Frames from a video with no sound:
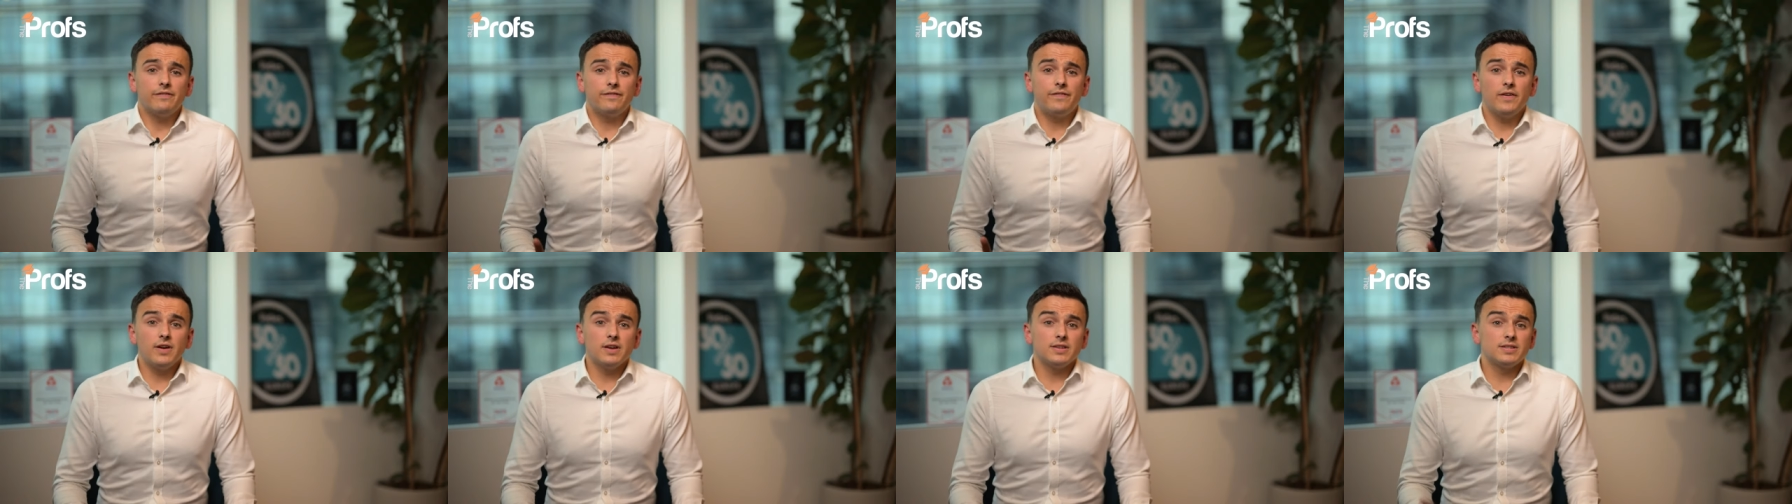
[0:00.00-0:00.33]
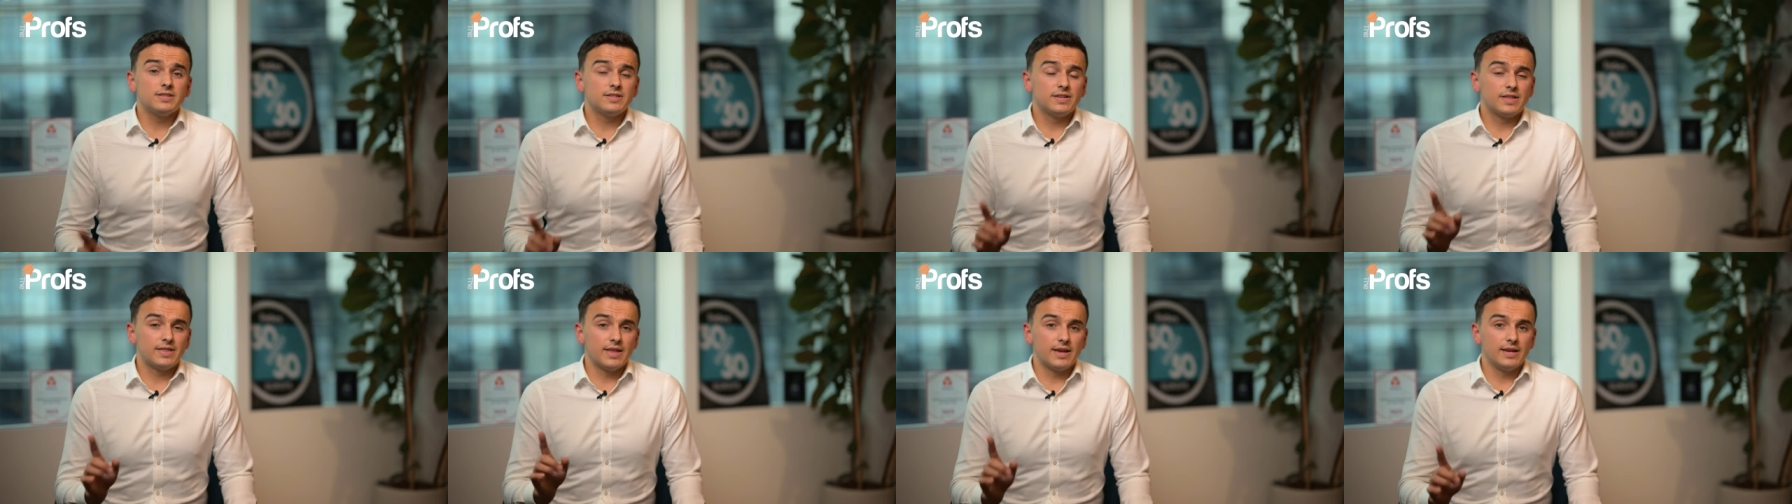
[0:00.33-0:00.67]

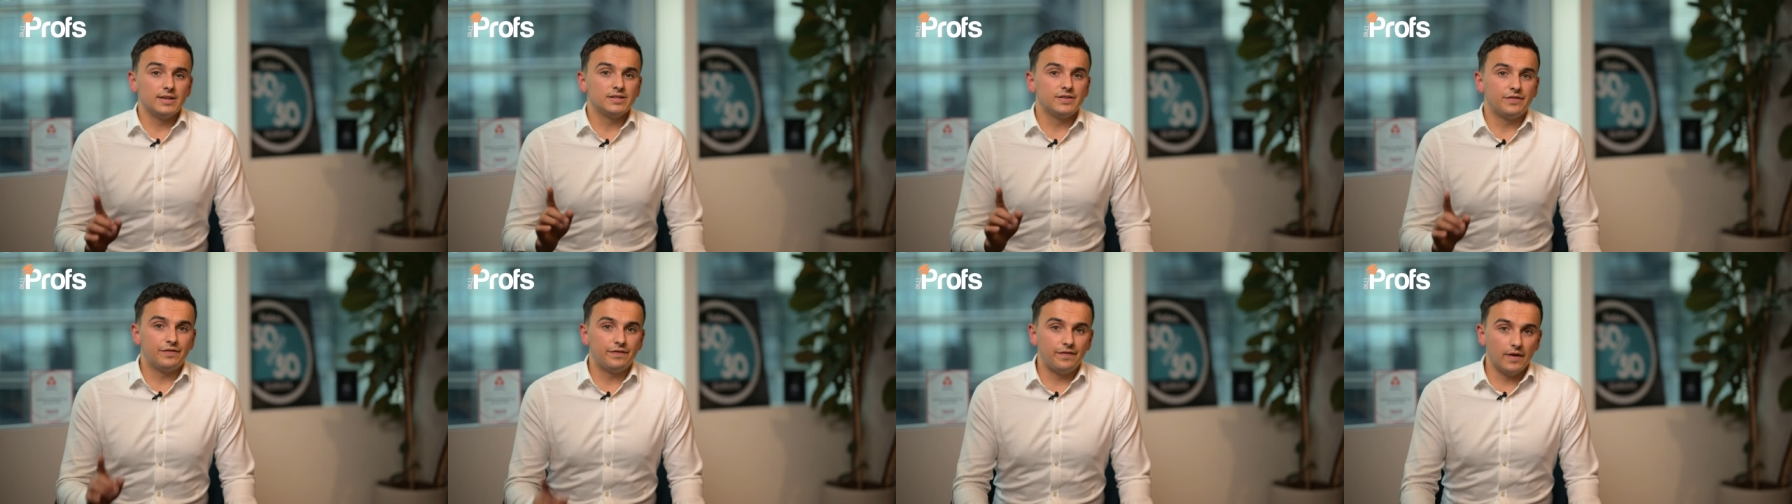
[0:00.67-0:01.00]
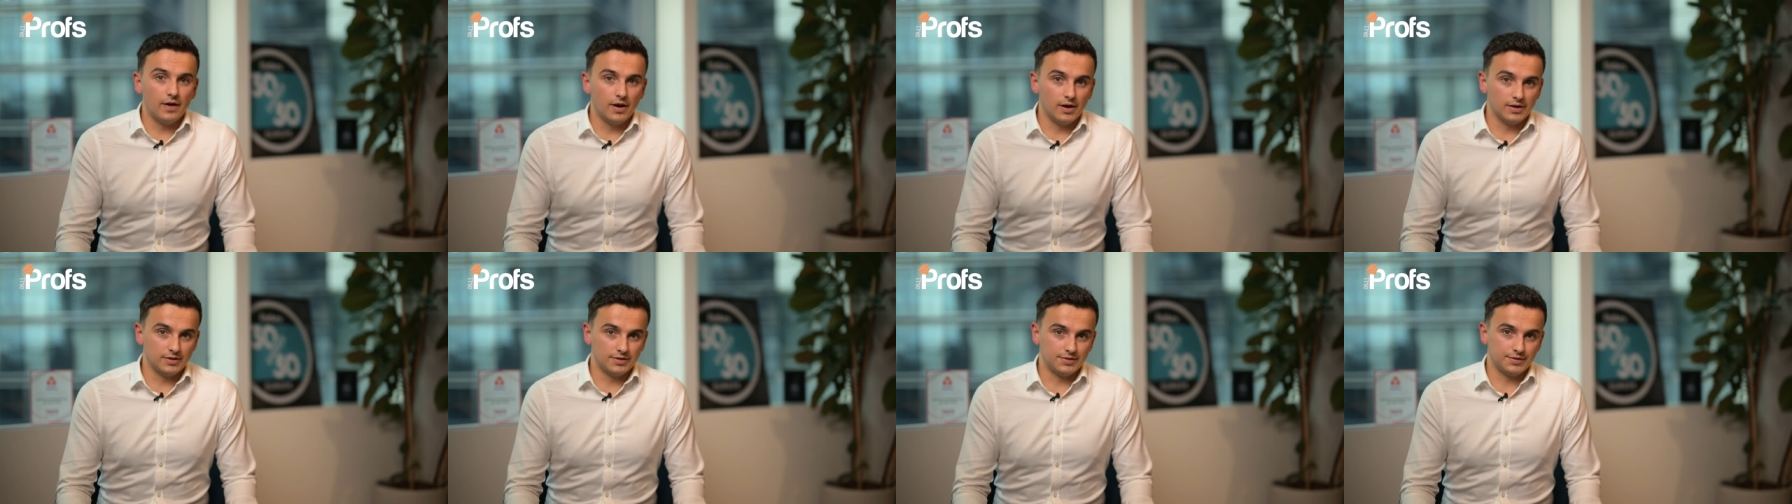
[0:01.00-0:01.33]
First things
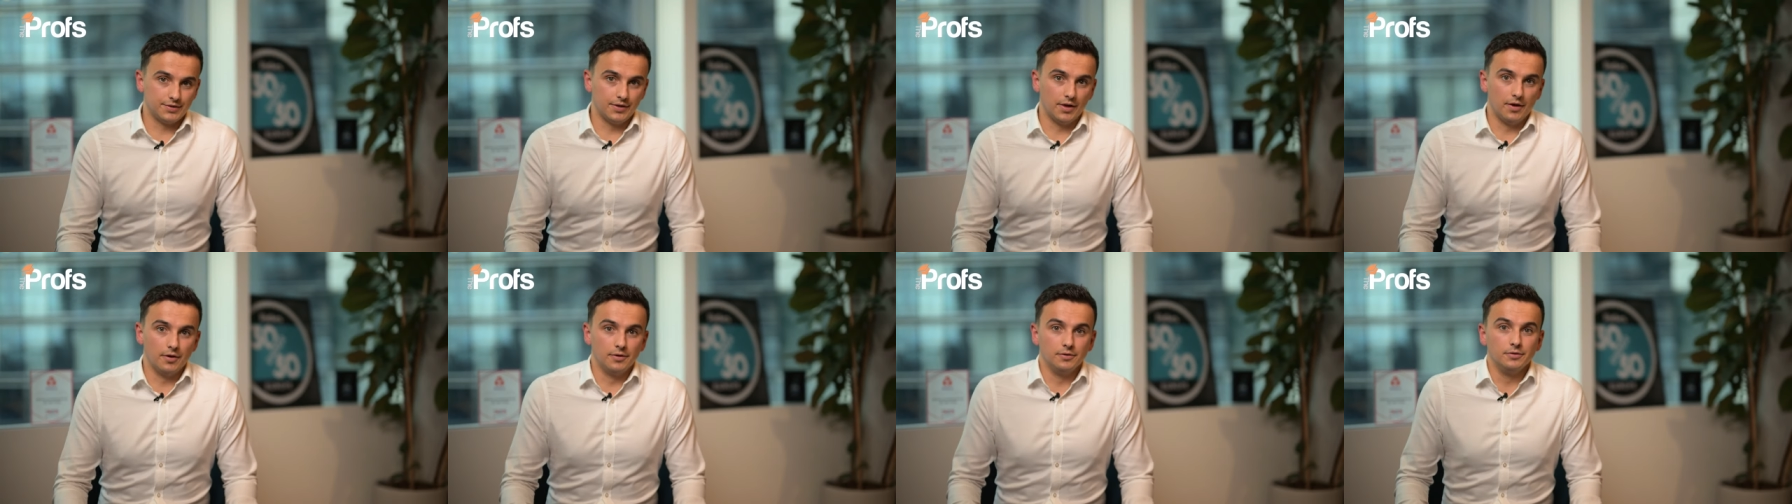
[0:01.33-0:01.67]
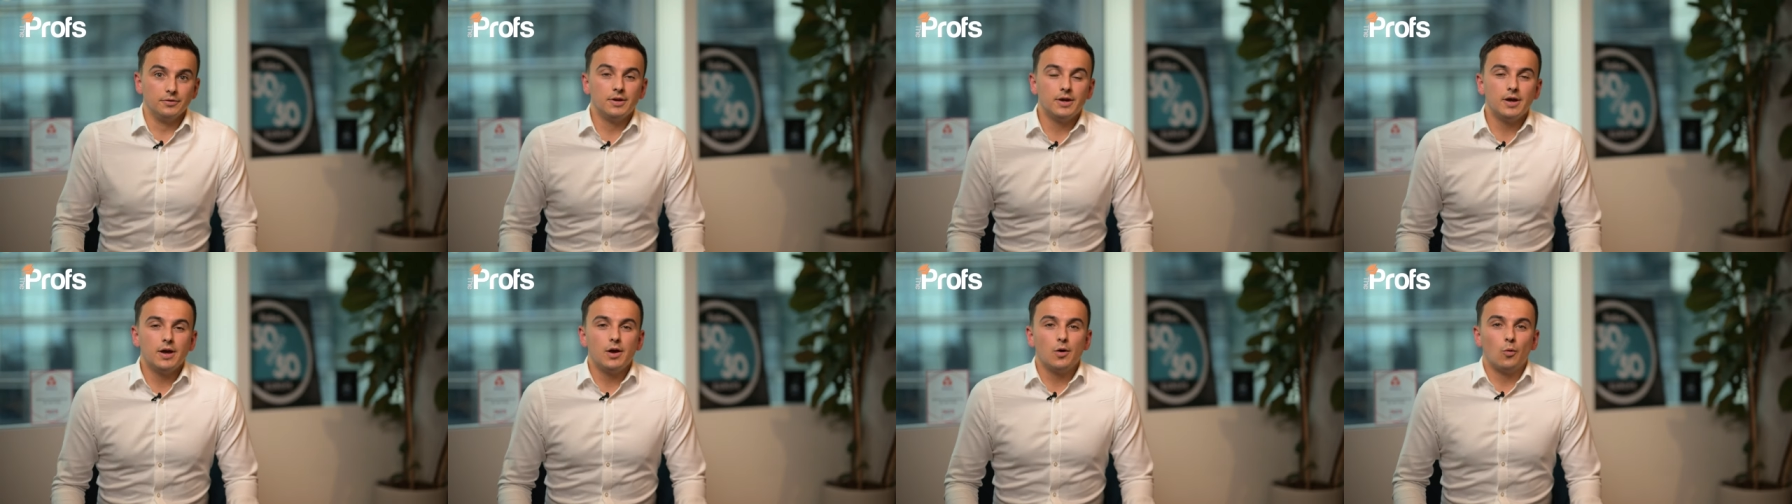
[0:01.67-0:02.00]
first, though,
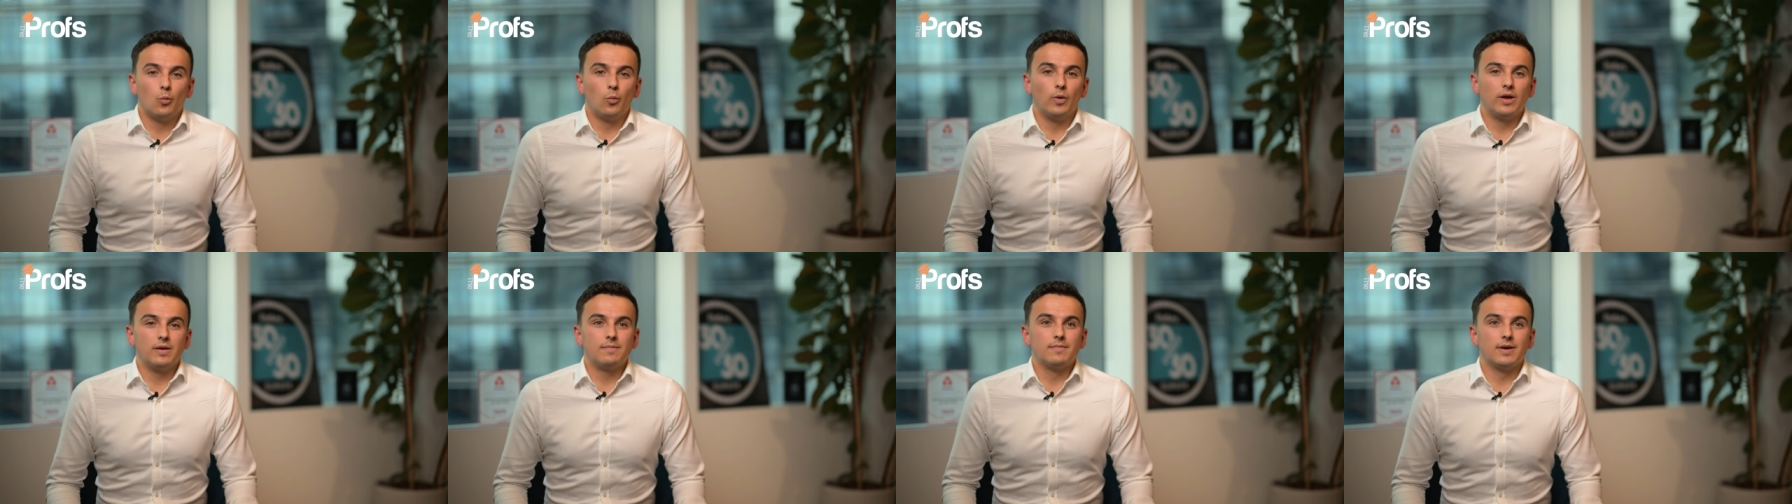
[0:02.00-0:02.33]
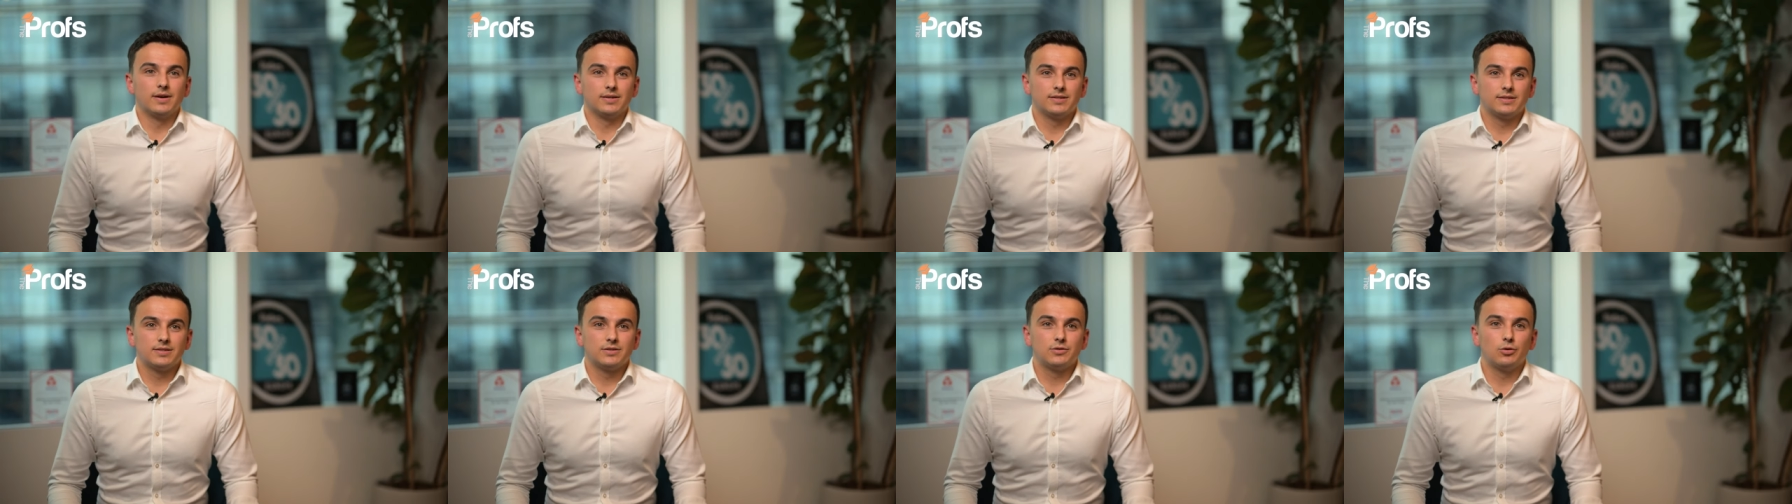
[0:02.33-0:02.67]
we
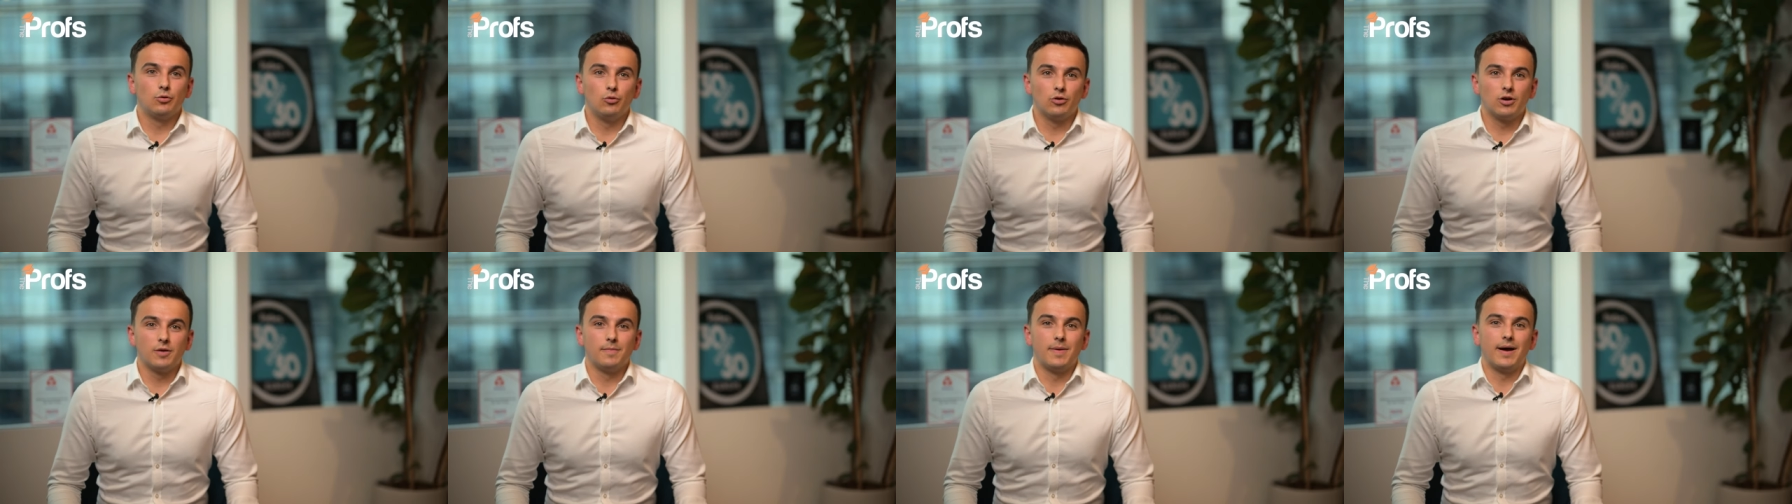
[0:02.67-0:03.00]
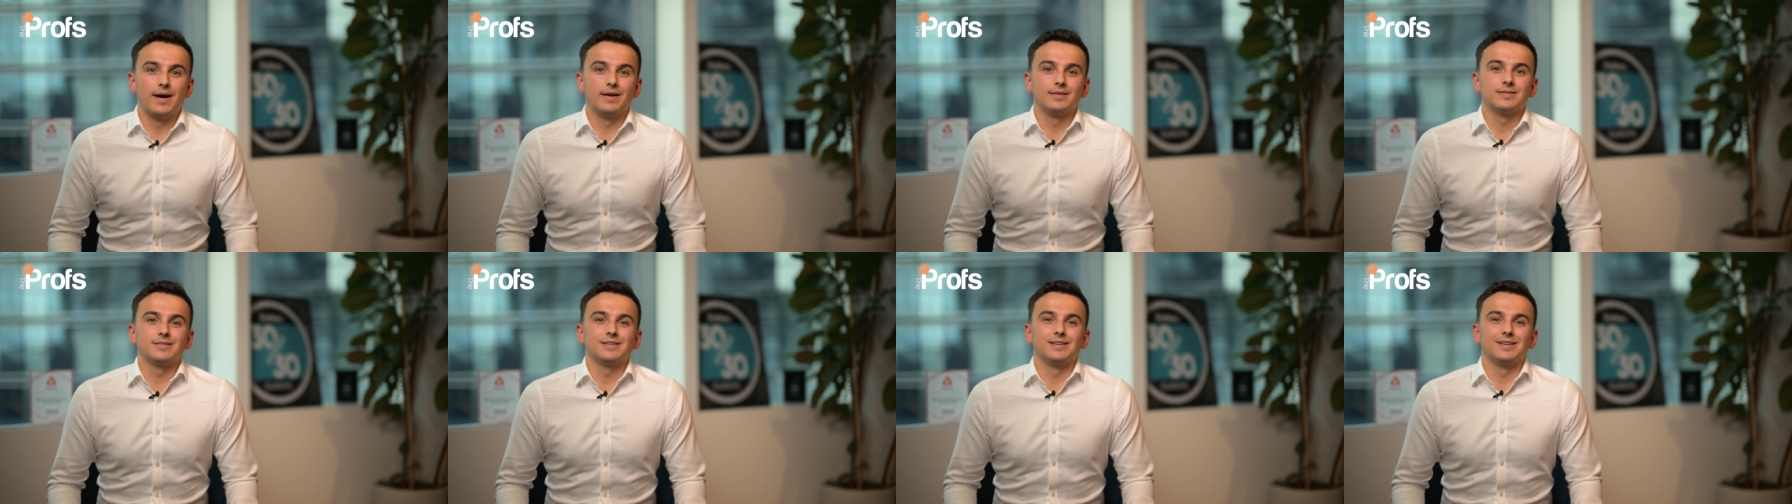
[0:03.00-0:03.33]
must talk
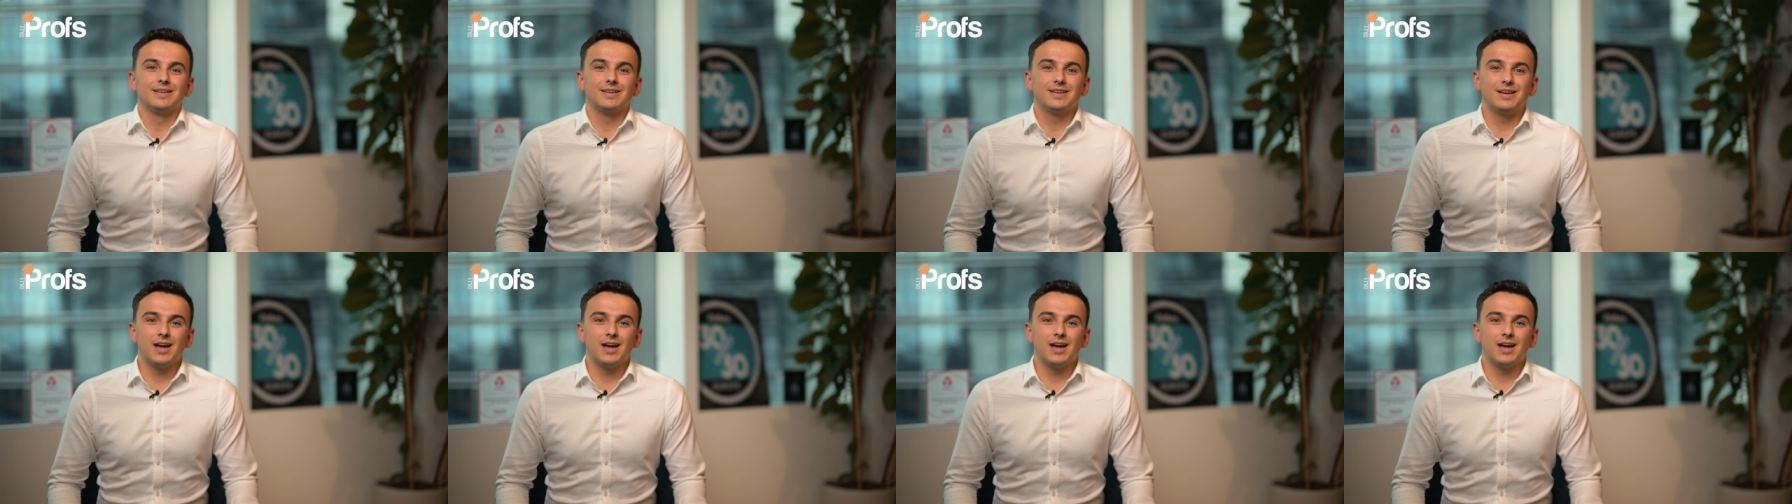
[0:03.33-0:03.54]
about a